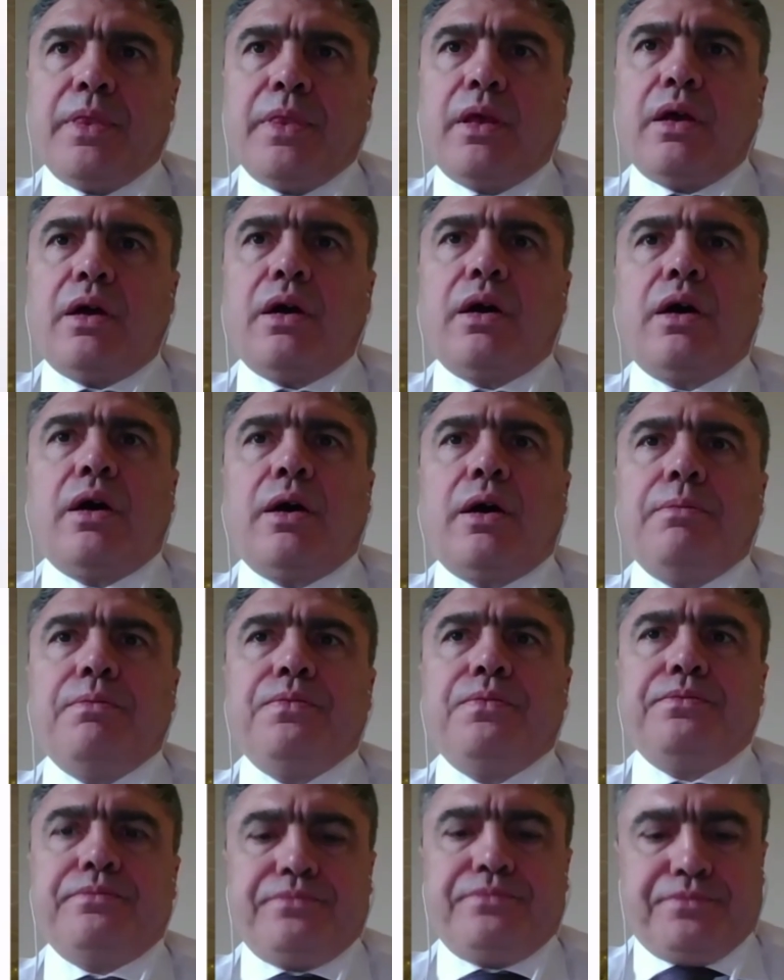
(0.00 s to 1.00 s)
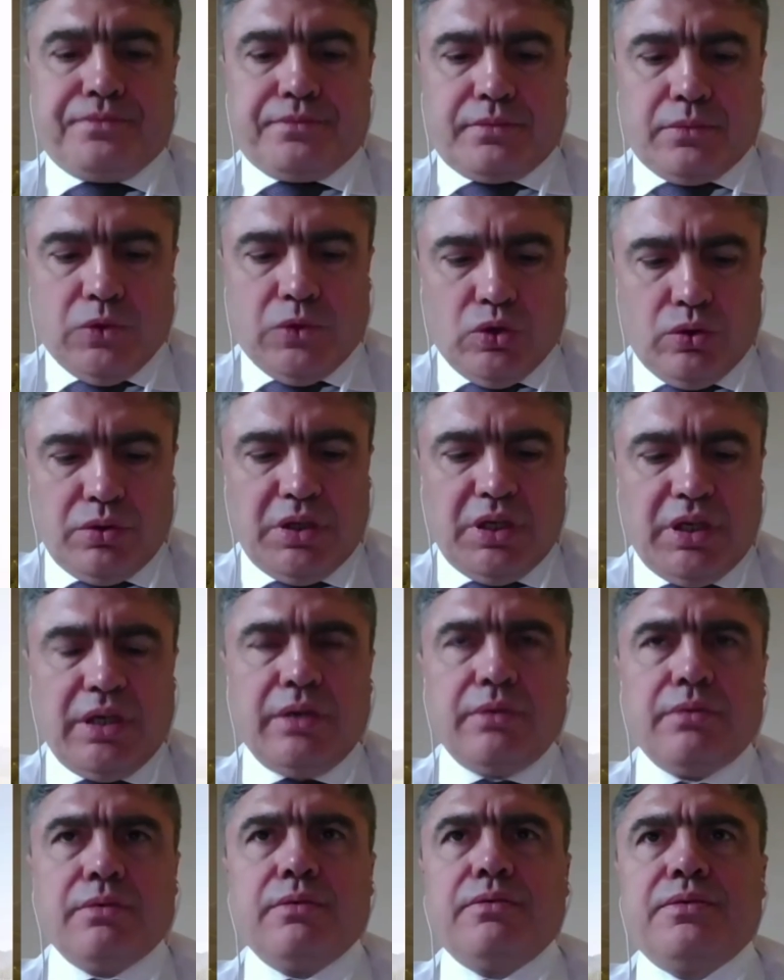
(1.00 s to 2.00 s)
This is our principle.
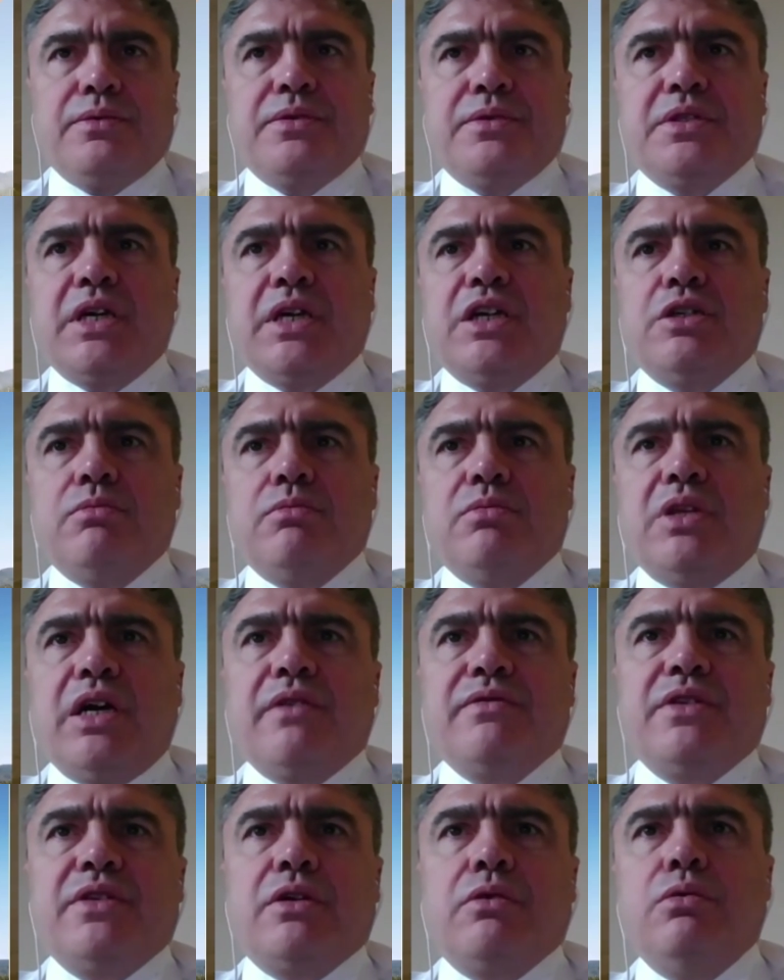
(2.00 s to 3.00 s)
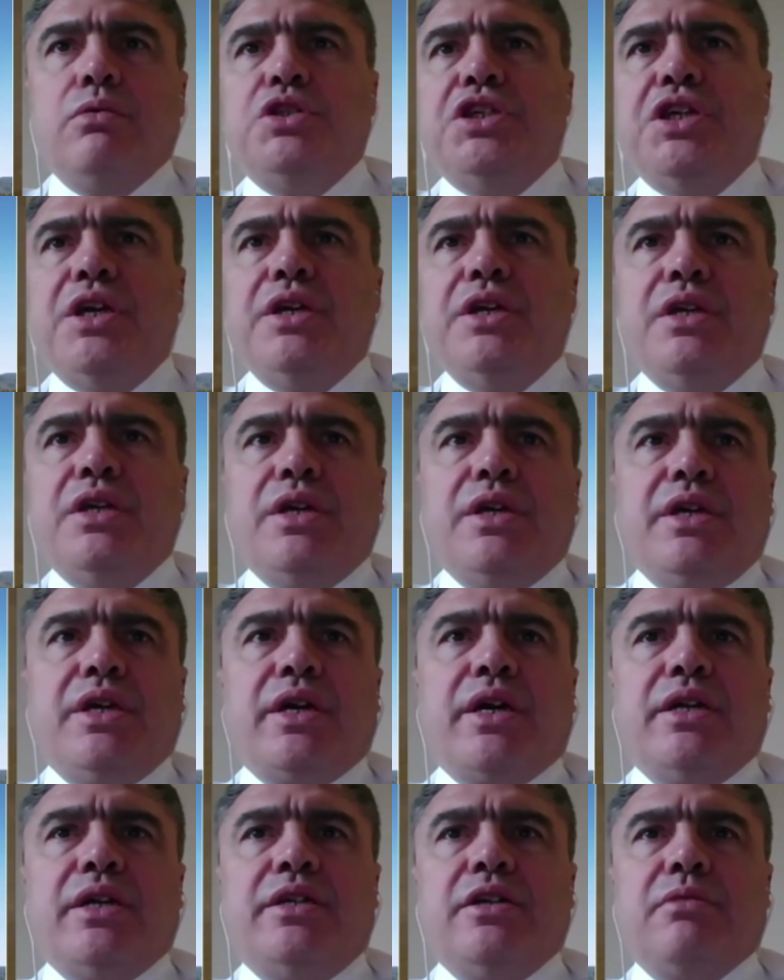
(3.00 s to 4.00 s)
And finally,
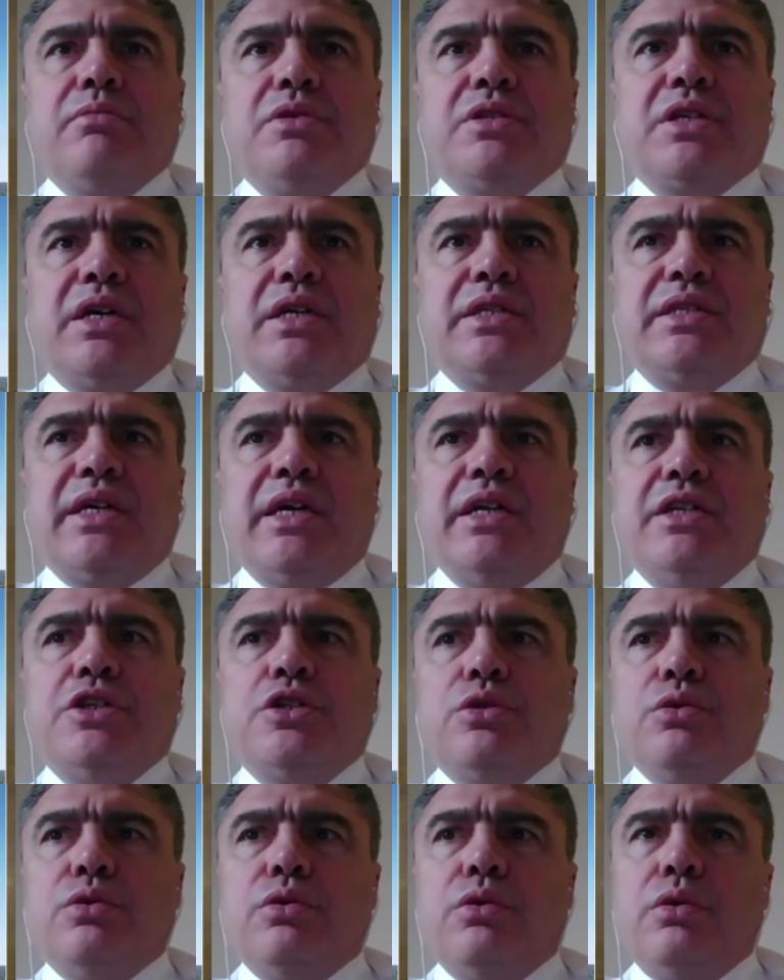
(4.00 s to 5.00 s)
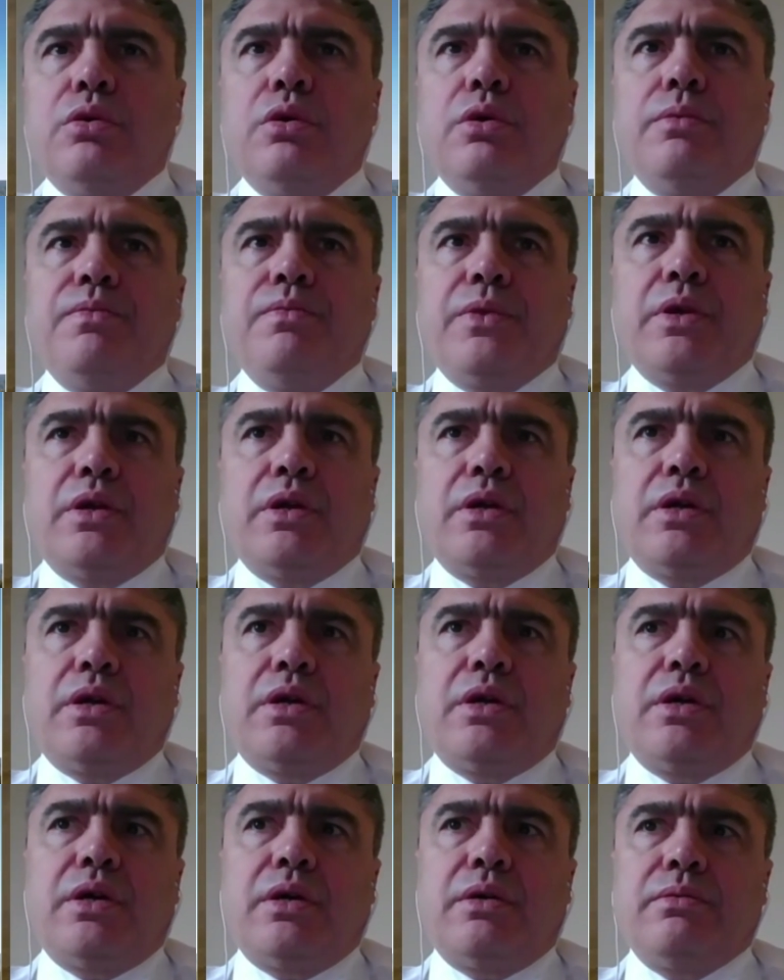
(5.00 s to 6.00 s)
I'd like to reiterate that
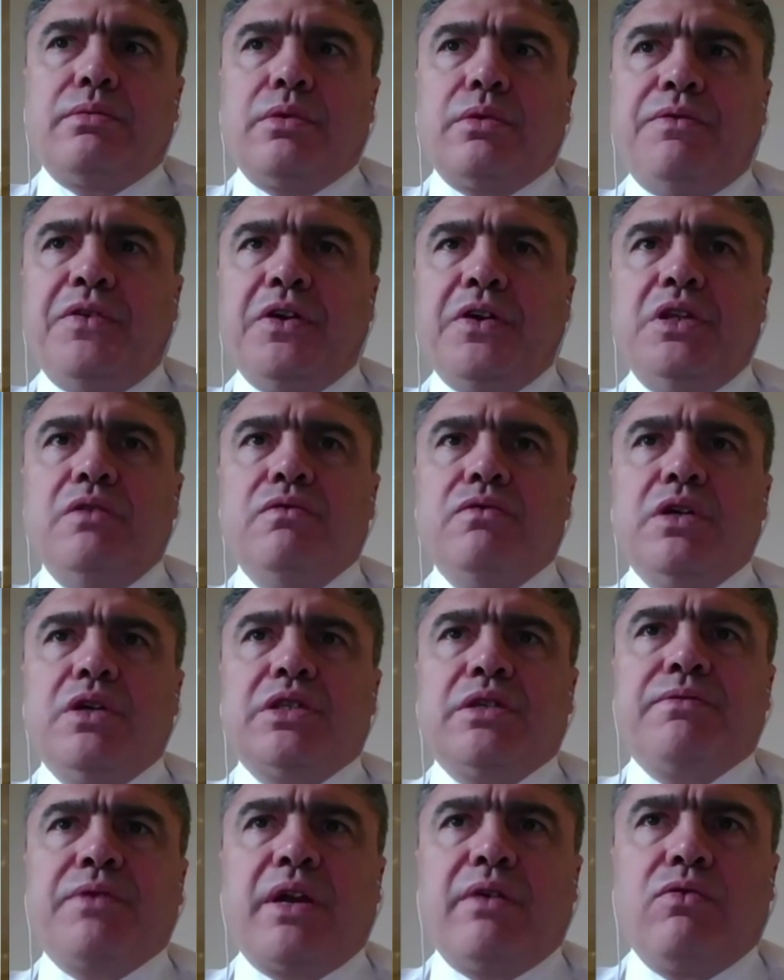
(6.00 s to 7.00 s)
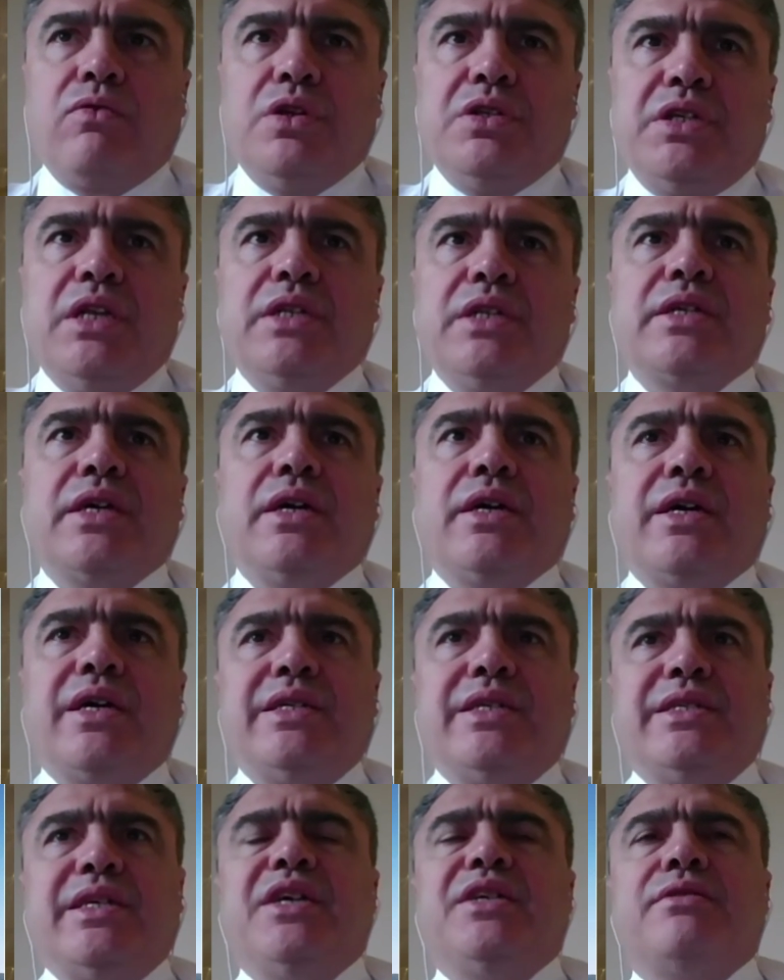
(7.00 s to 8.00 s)
effective digital
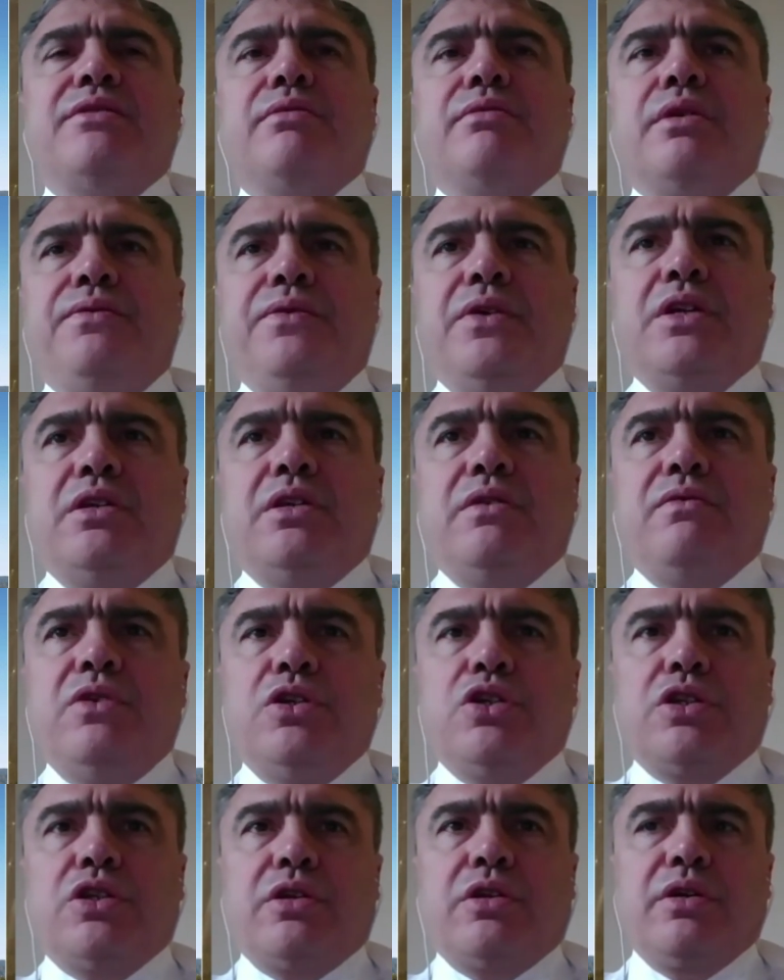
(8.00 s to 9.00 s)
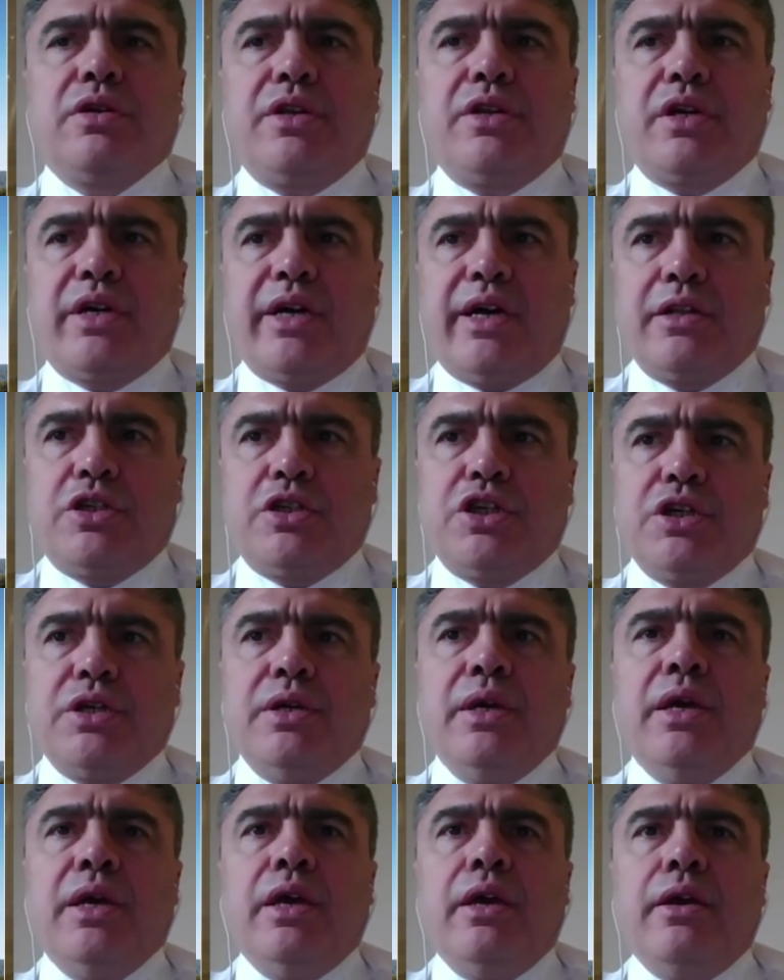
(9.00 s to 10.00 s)
agriculture and the complex offer
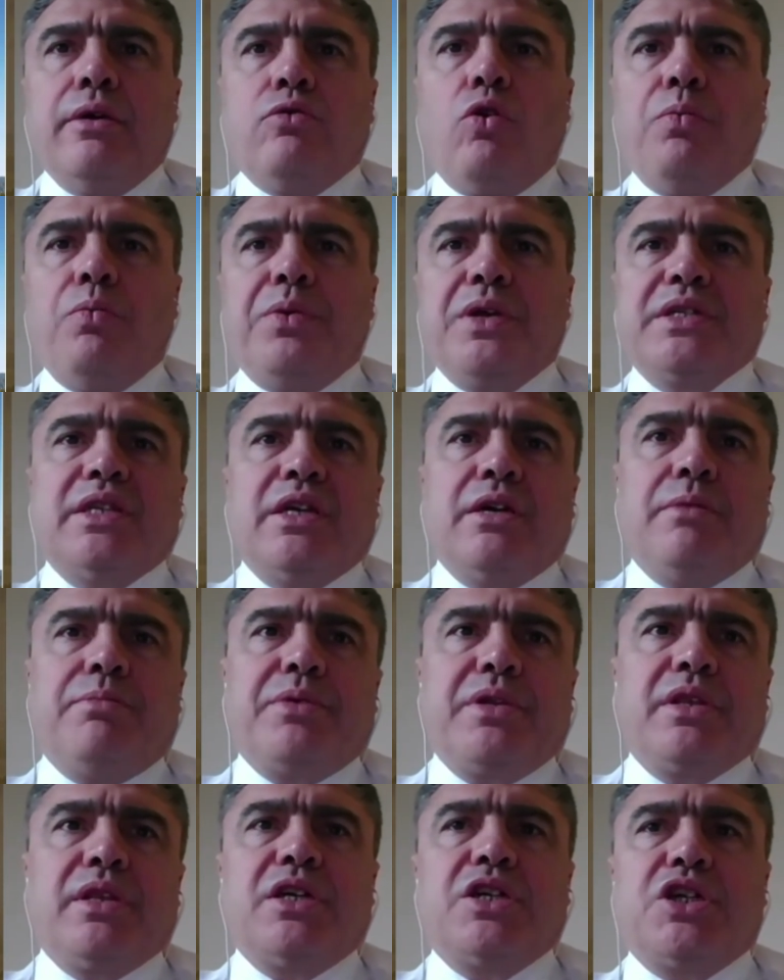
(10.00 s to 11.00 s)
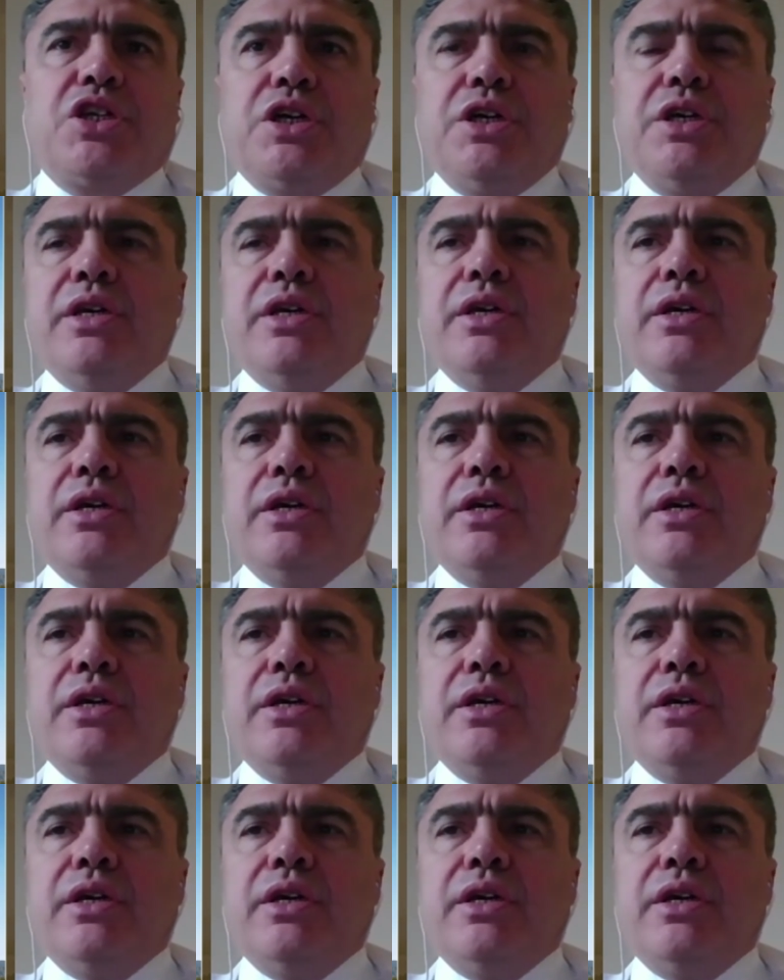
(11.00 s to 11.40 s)
are designed